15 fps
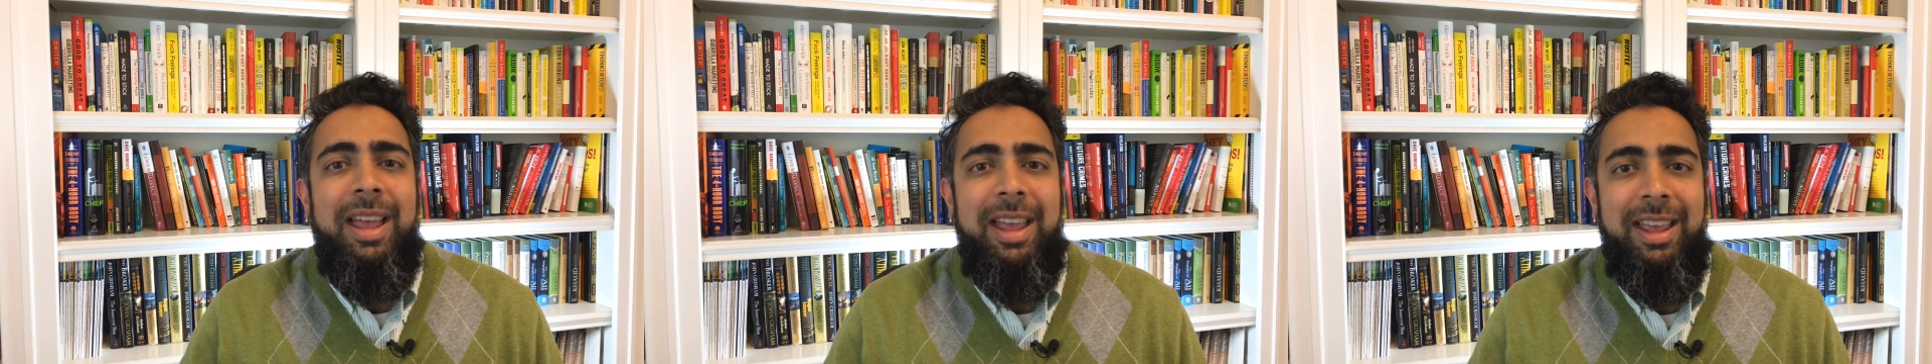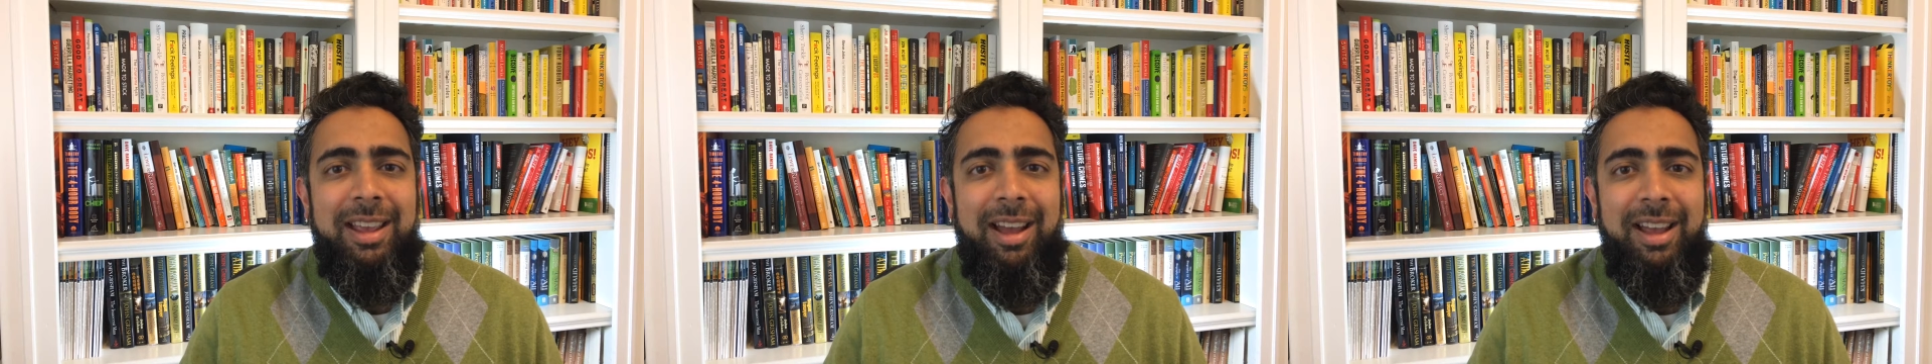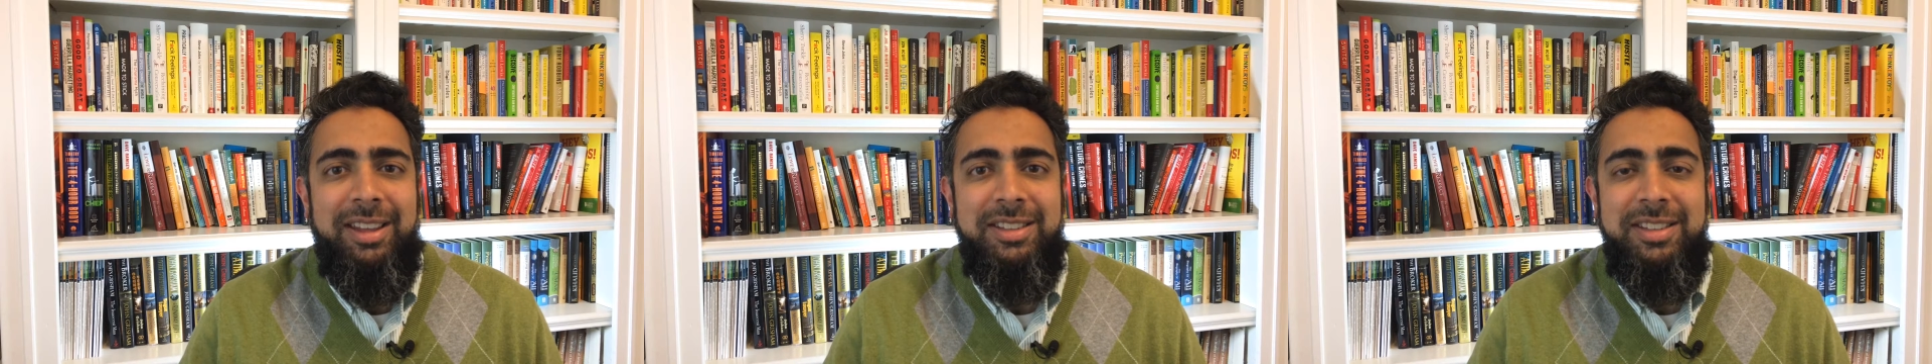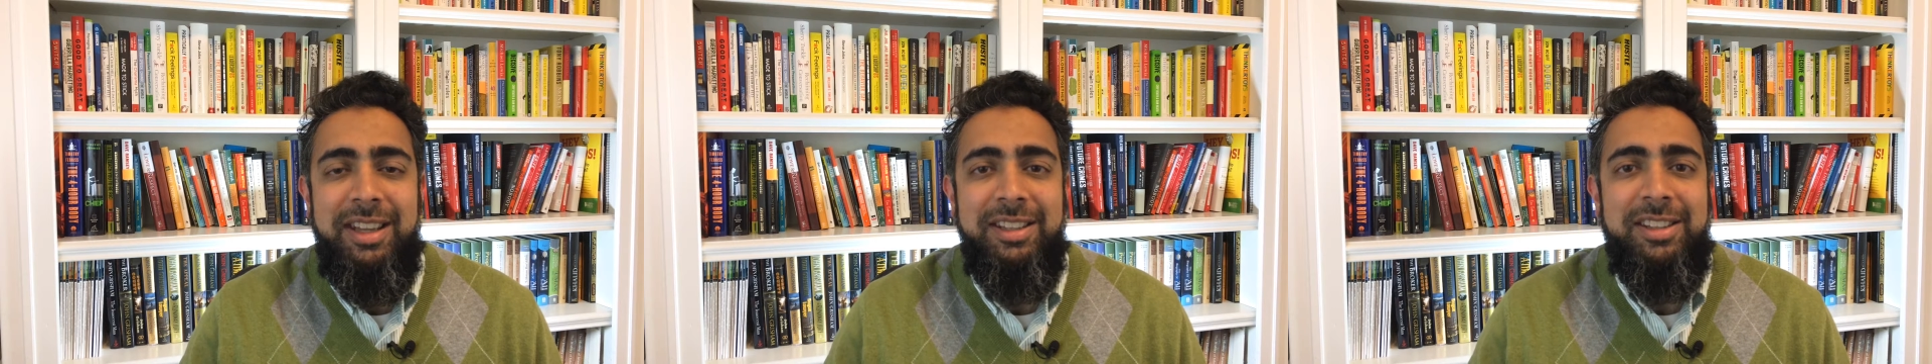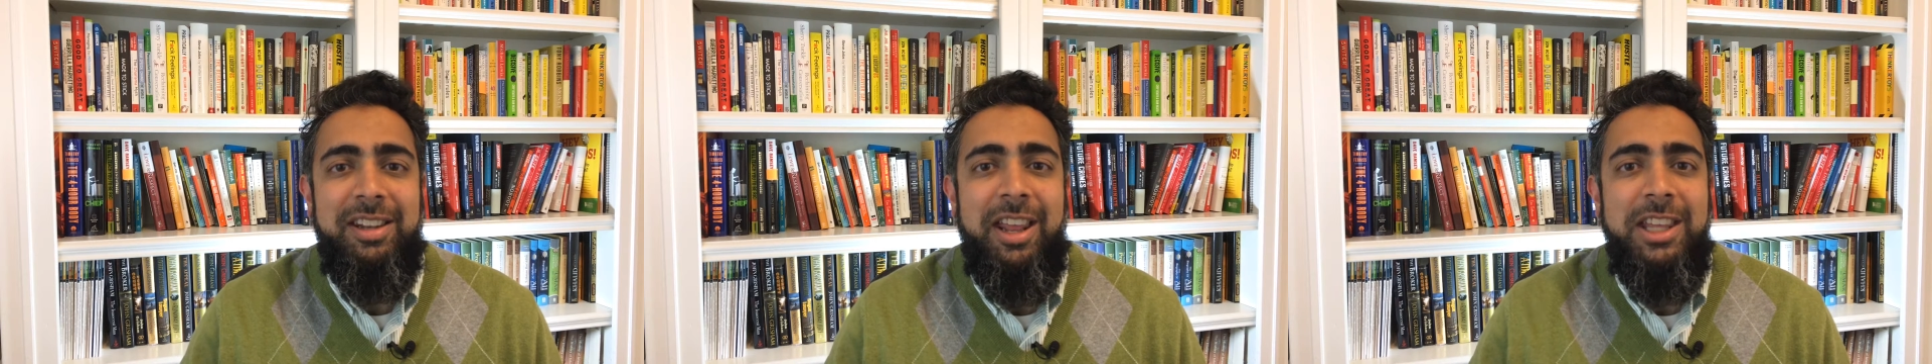Hey guys,
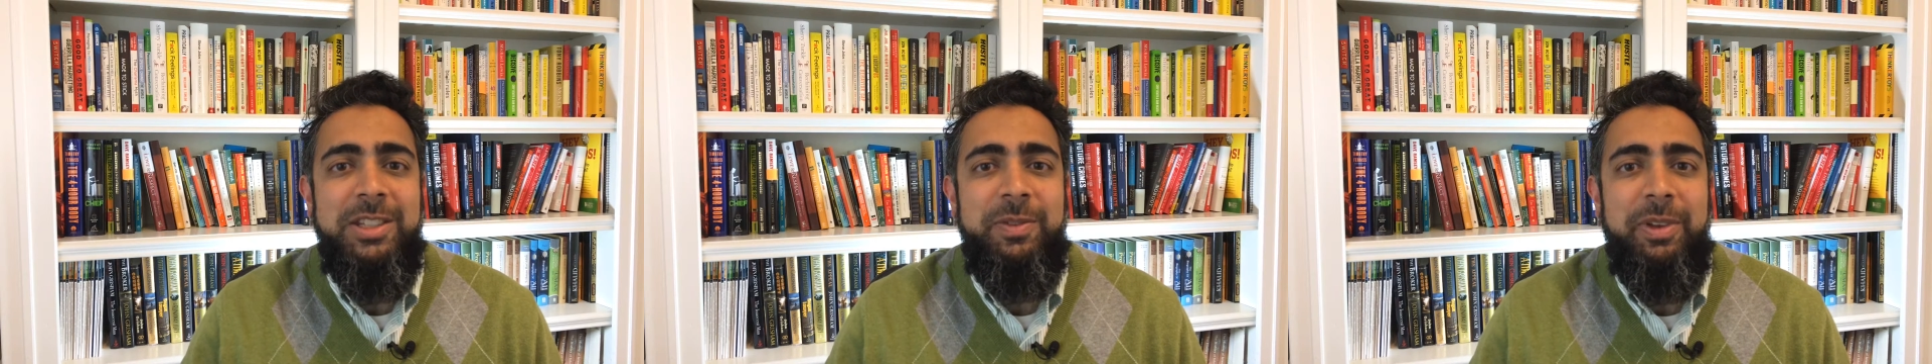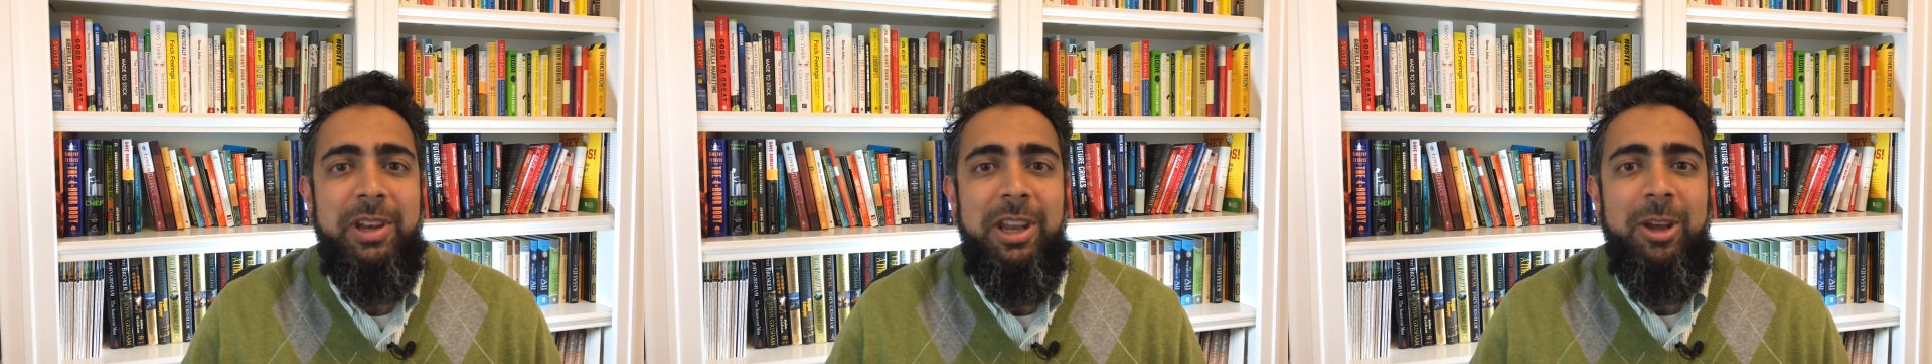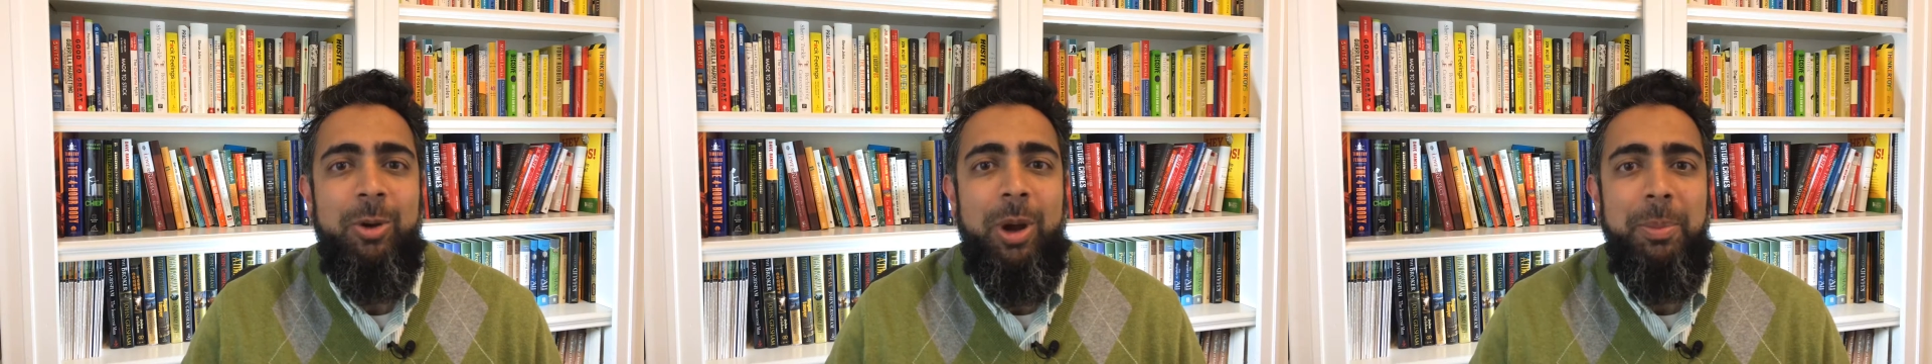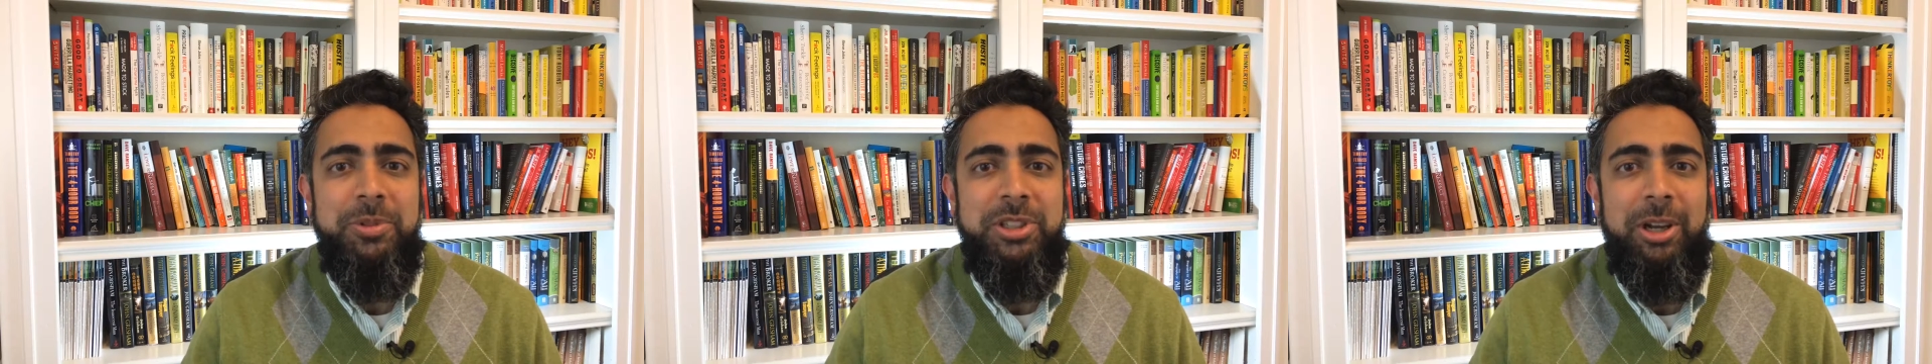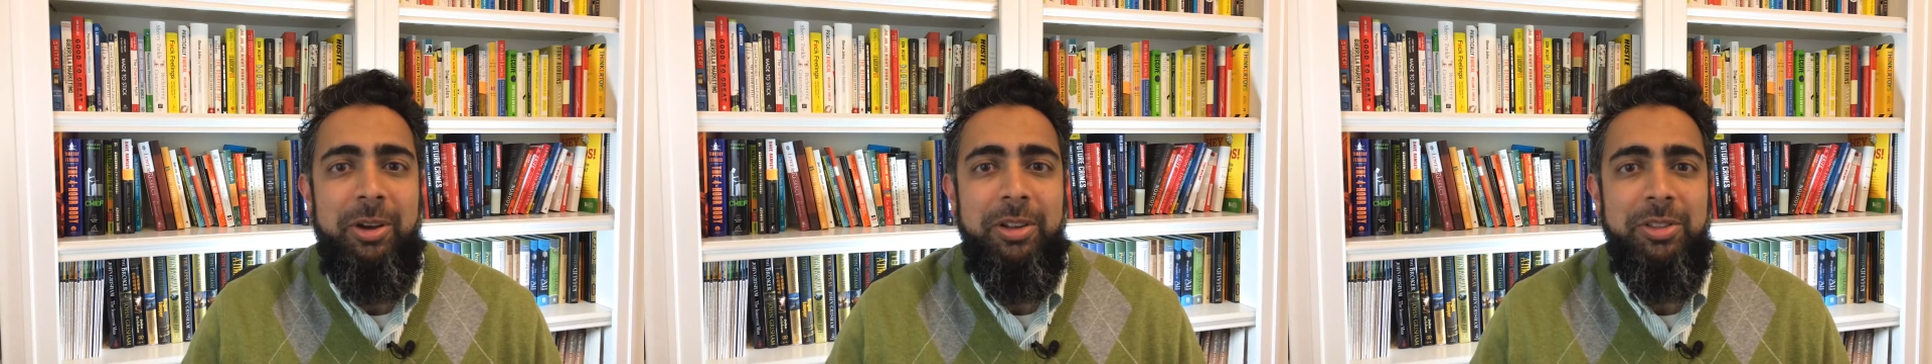in today's video I'm
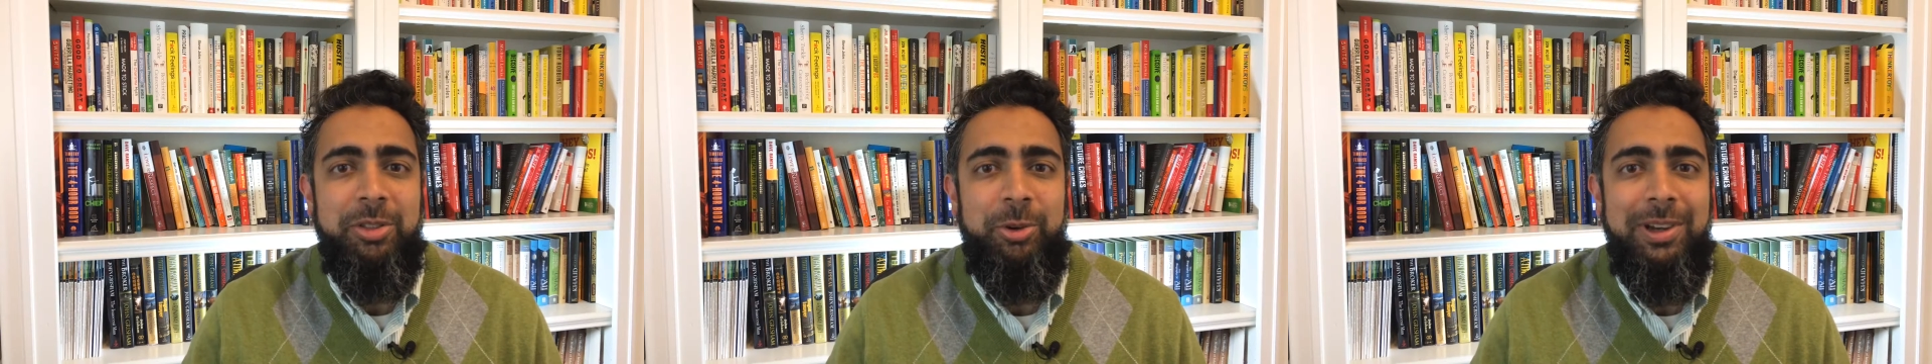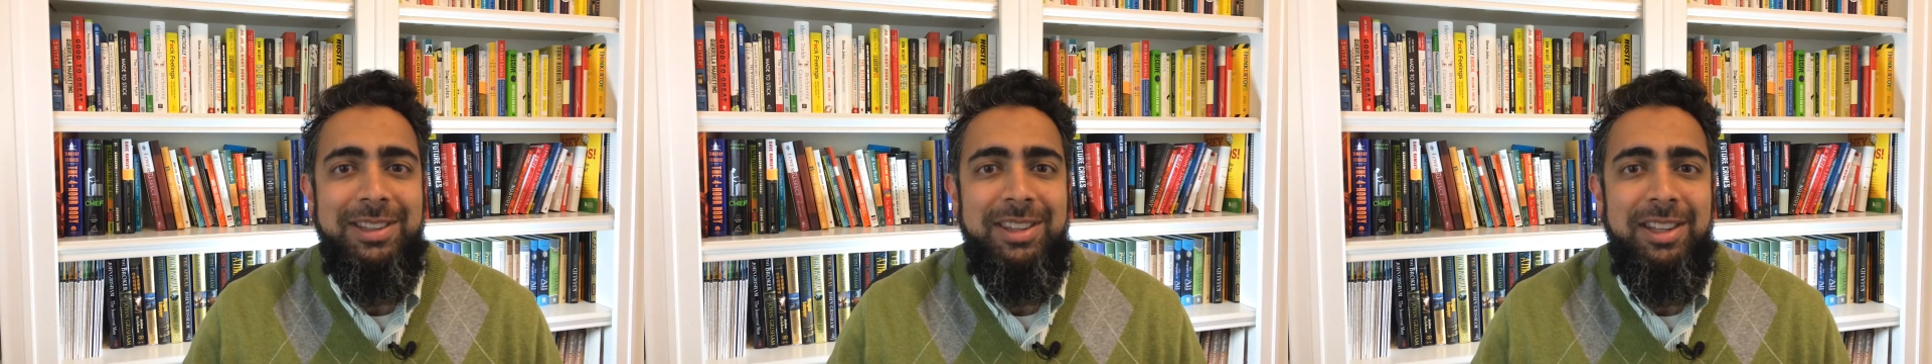sharing 3